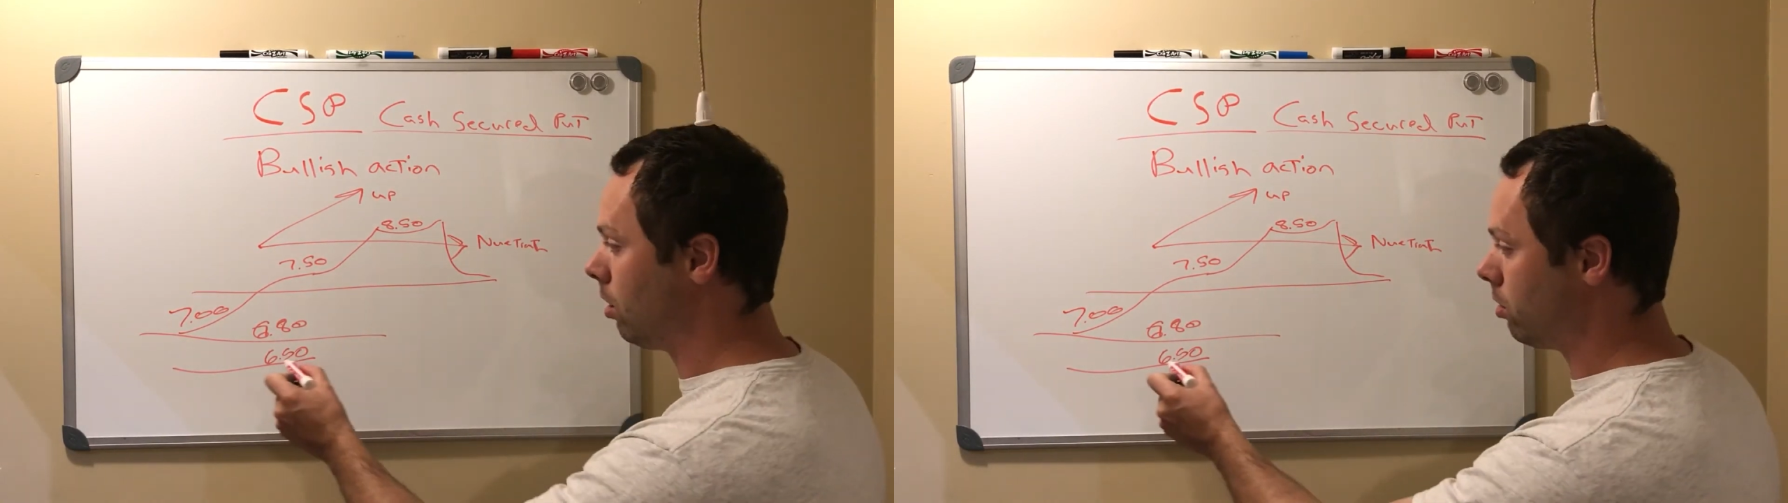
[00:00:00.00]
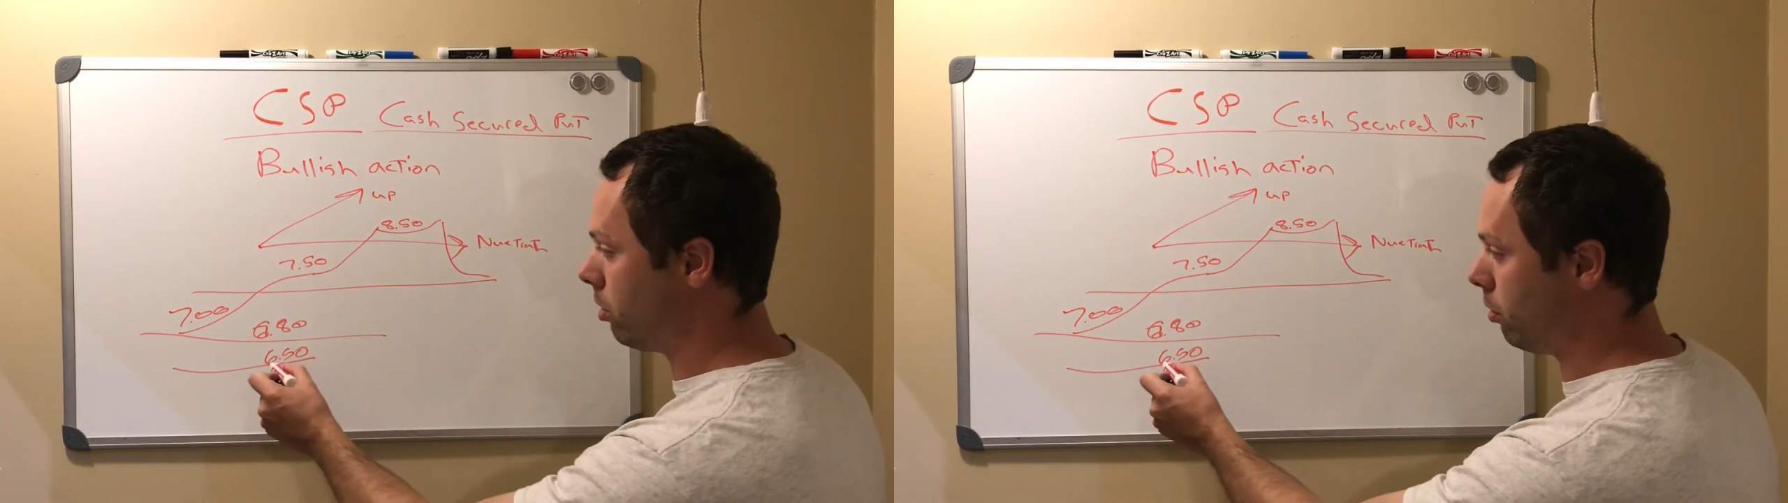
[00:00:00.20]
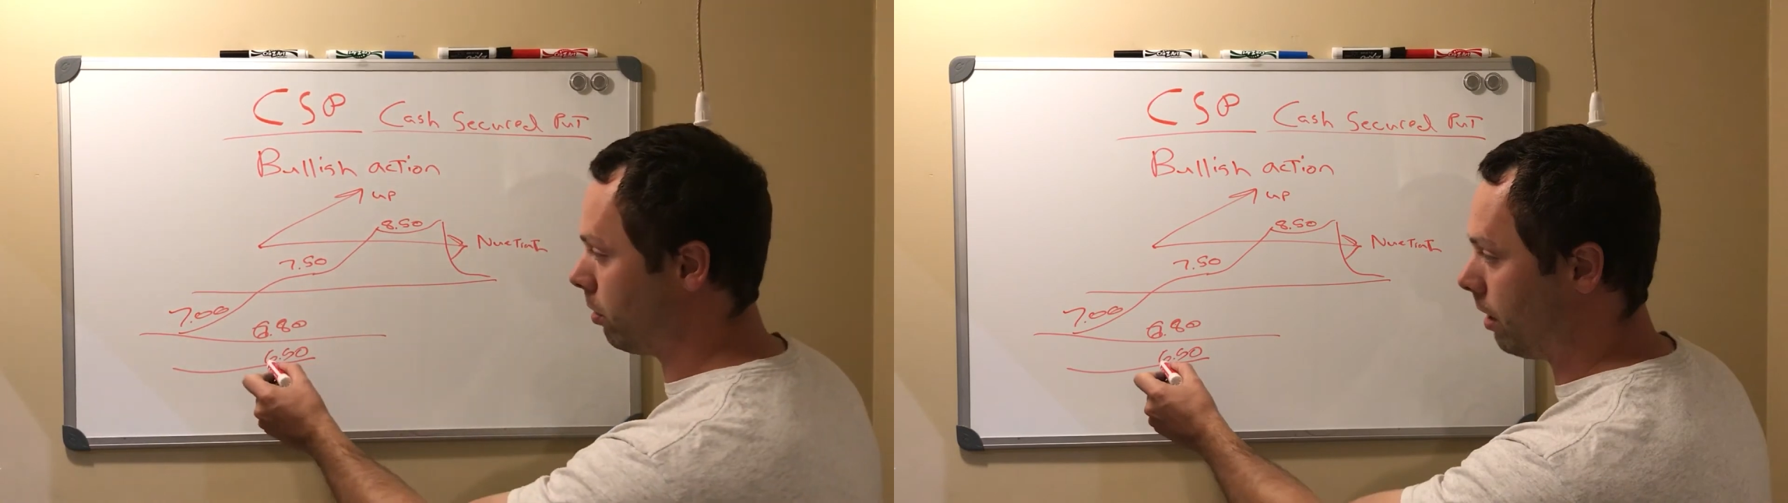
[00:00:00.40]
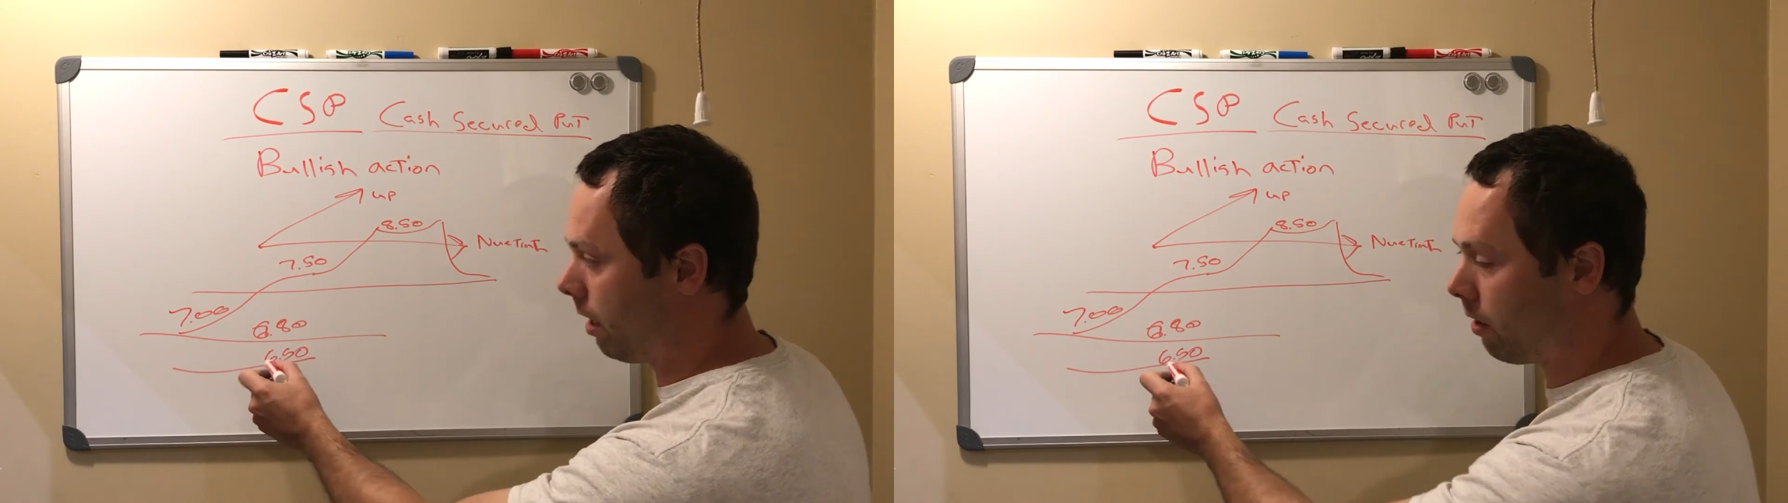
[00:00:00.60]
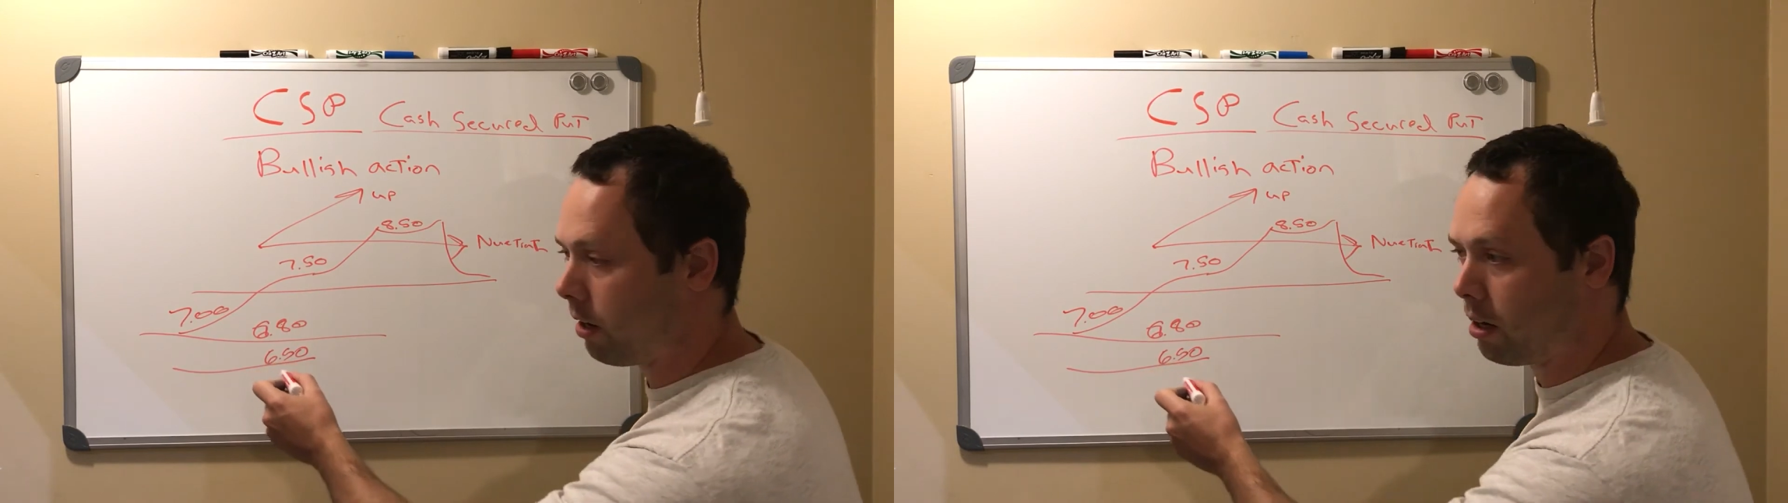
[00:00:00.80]
to an
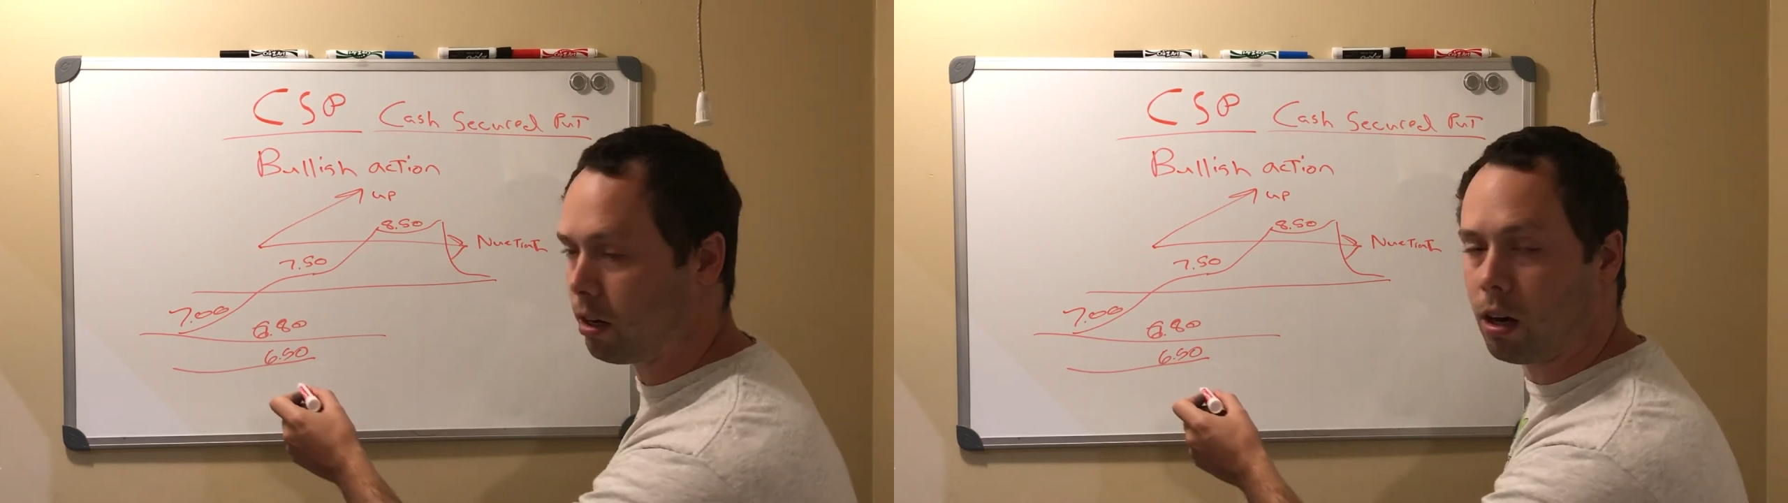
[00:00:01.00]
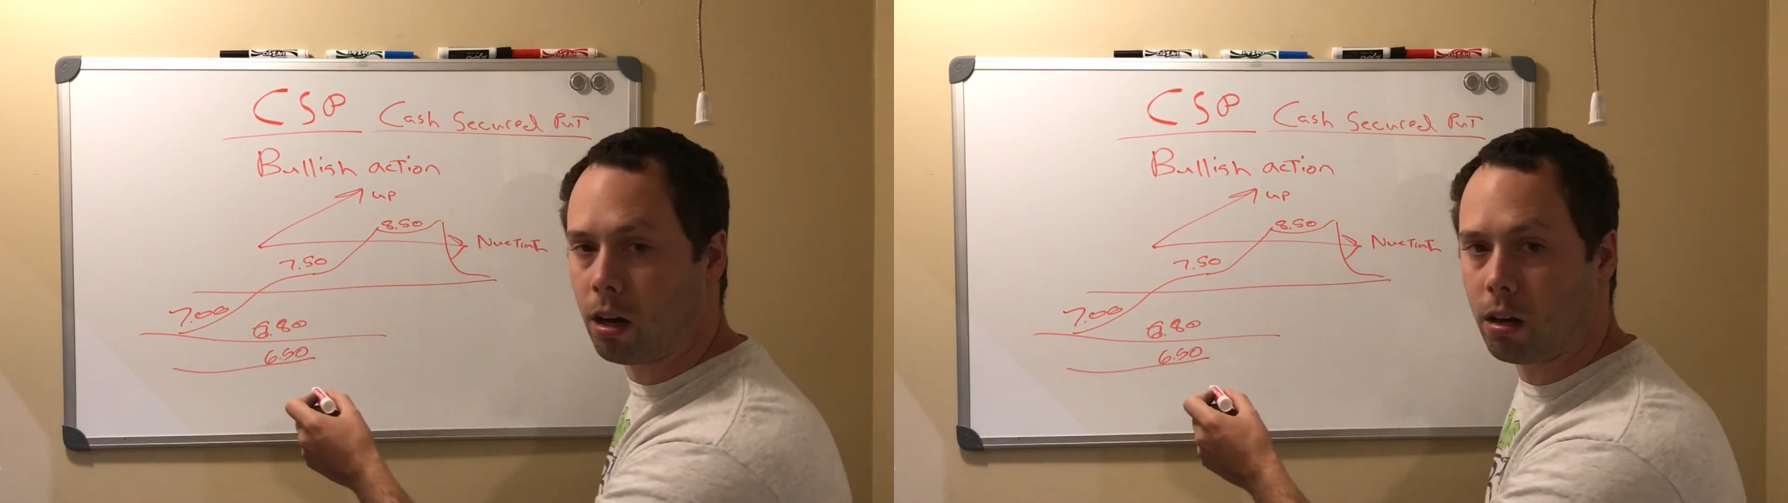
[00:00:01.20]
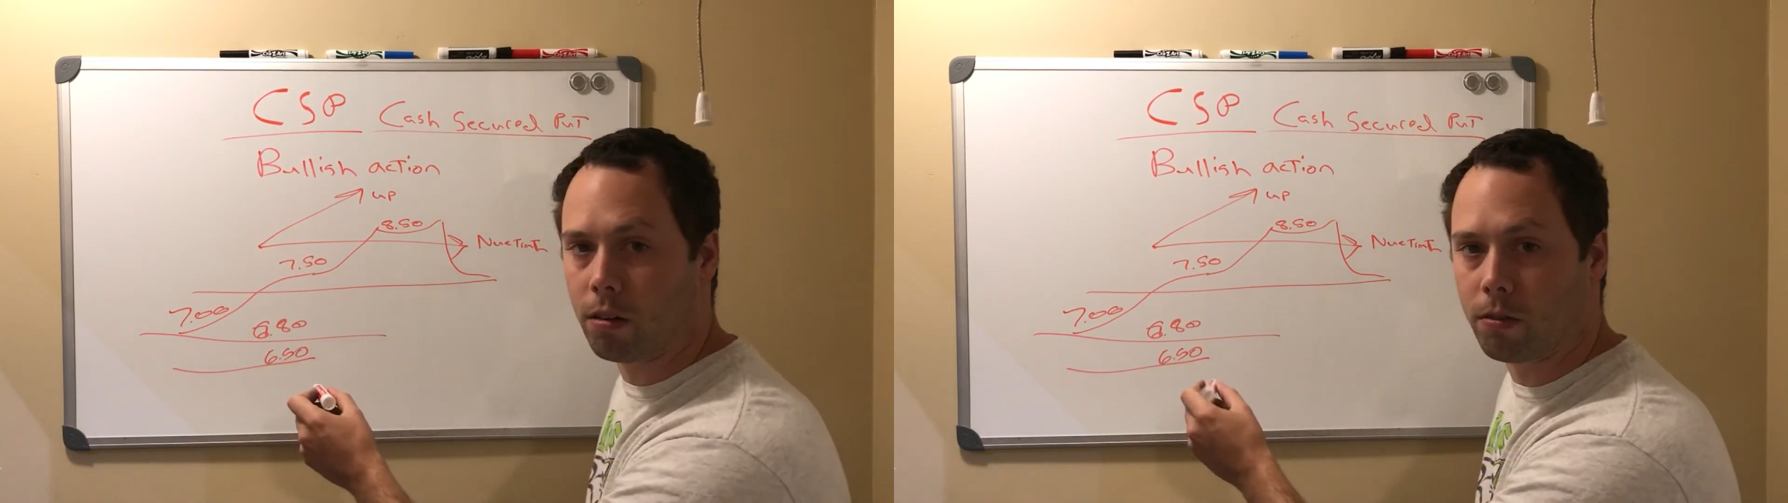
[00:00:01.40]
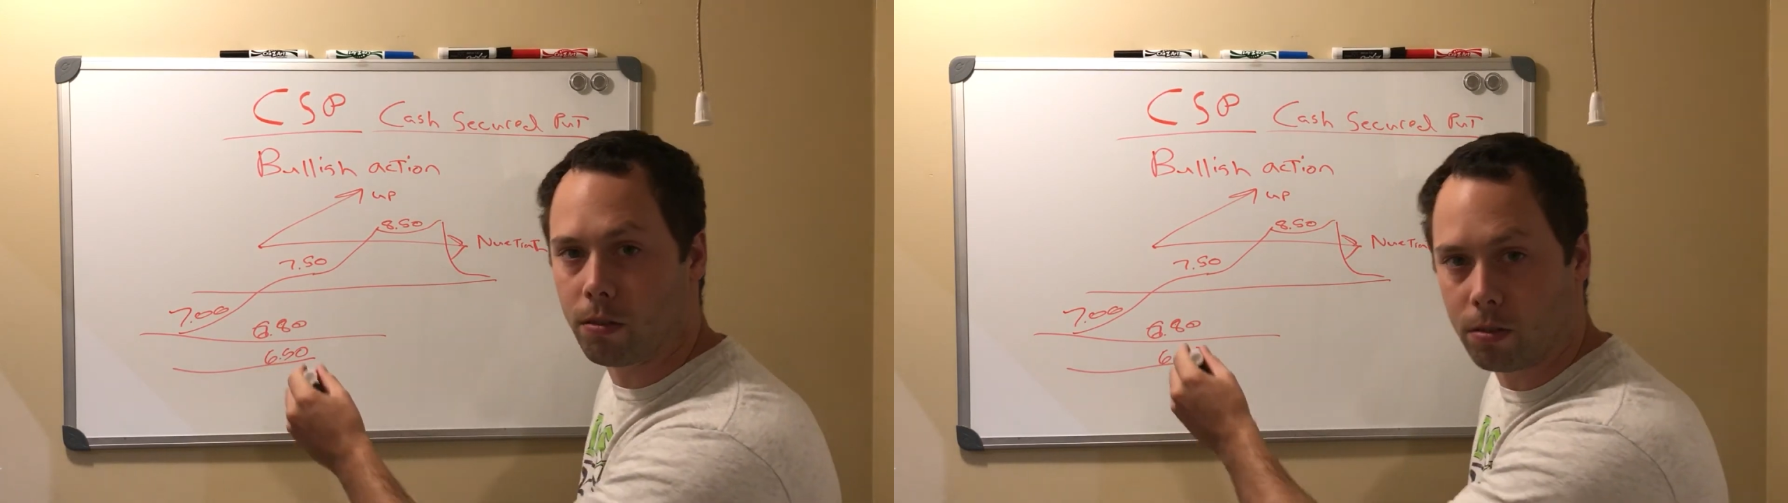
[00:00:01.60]
area of